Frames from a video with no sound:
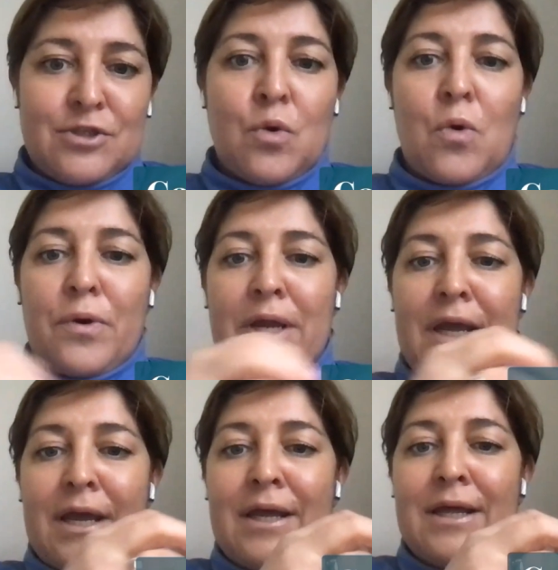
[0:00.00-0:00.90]

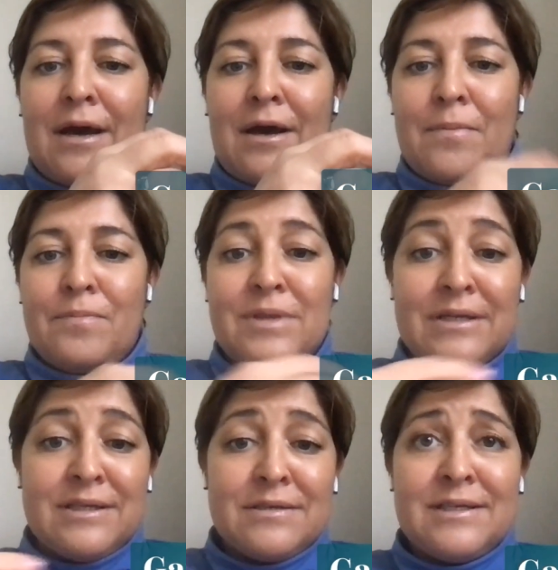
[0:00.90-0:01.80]
story
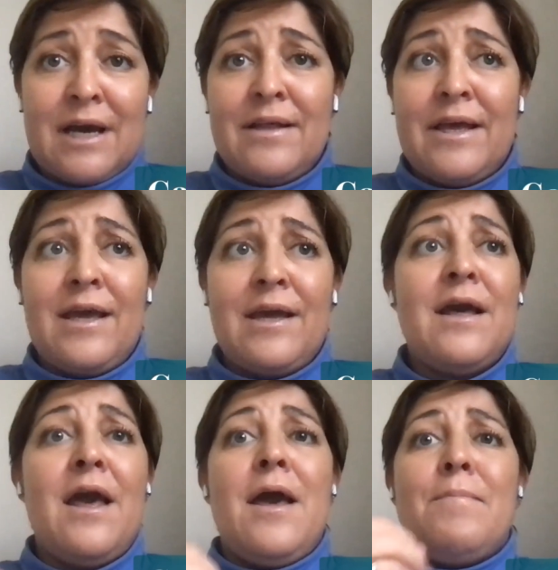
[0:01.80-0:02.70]
that they're telling,
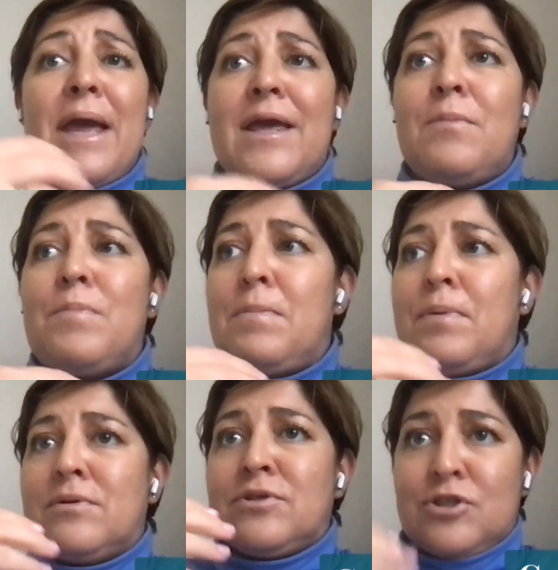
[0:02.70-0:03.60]
making
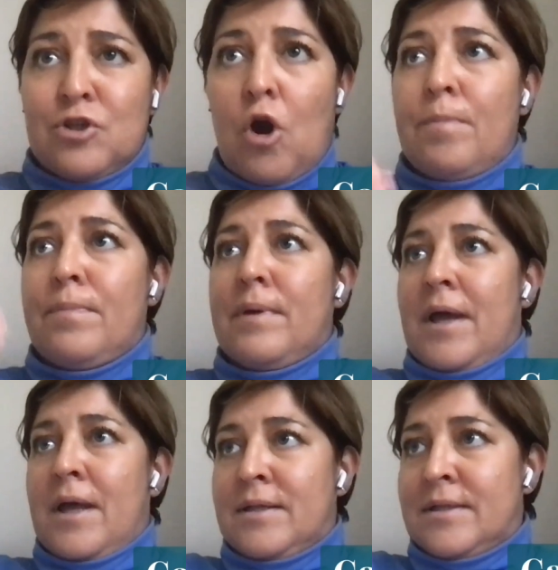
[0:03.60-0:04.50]
people stop
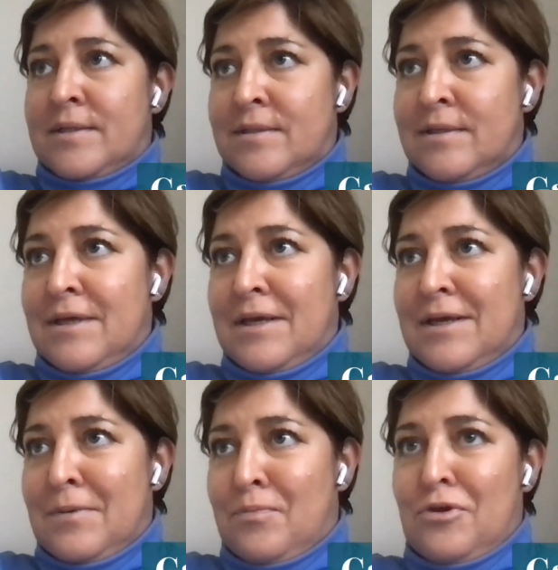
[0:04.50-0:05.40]
and
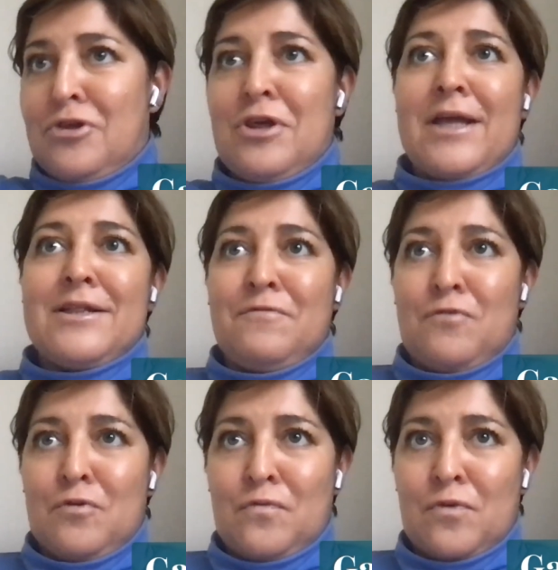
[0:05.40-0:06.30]
appreciate the
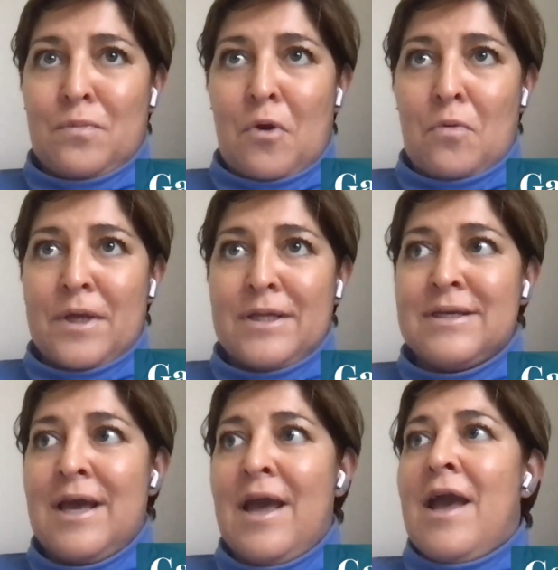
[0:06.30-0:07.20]
view for a
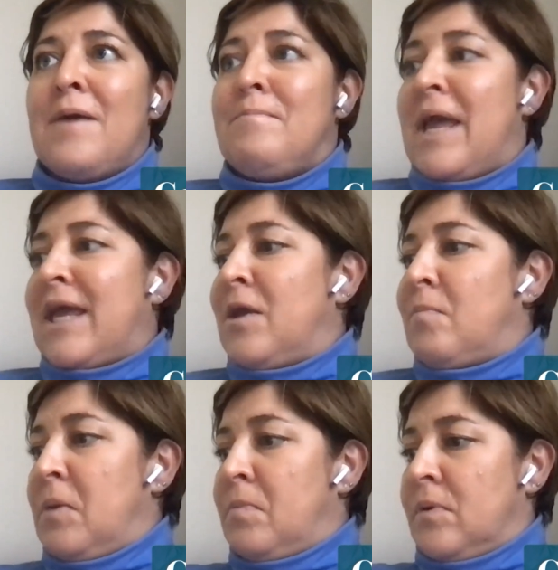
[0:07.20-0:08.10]
moment, making
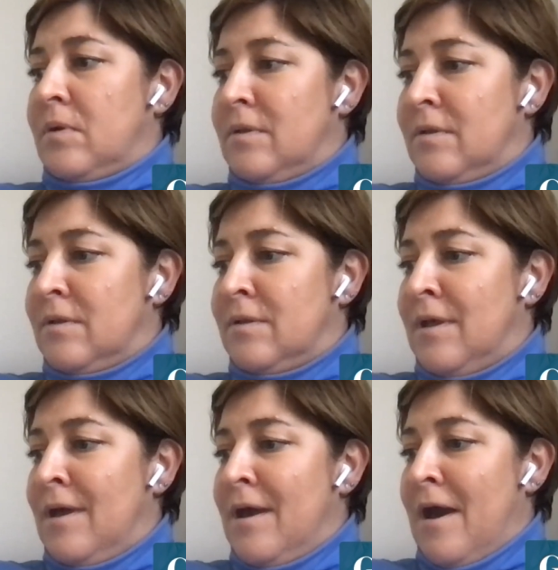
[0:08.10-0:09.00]
people
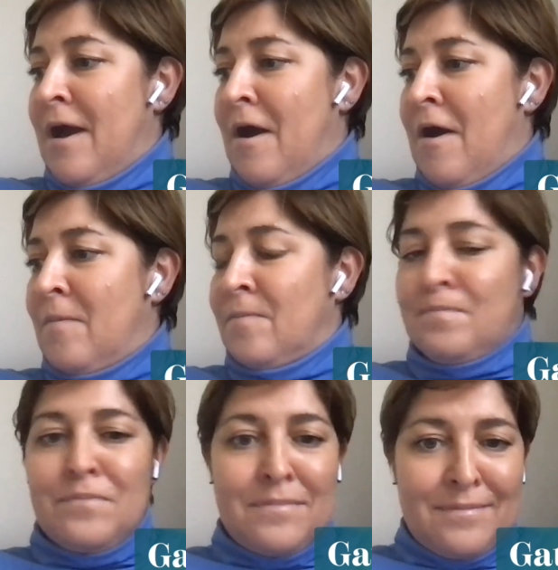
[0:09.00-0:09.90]

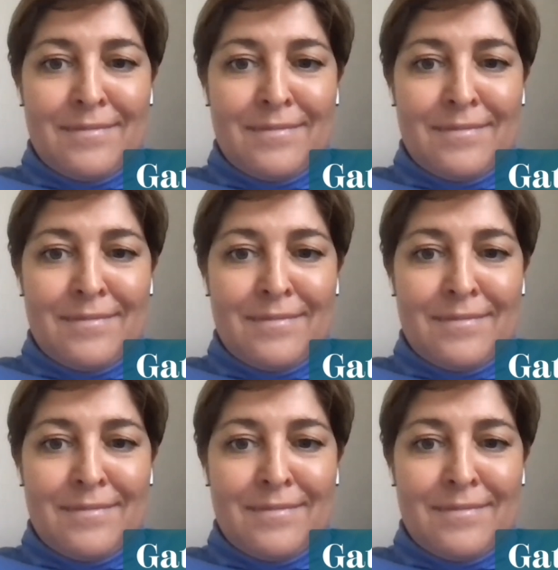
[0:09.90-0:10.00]
um,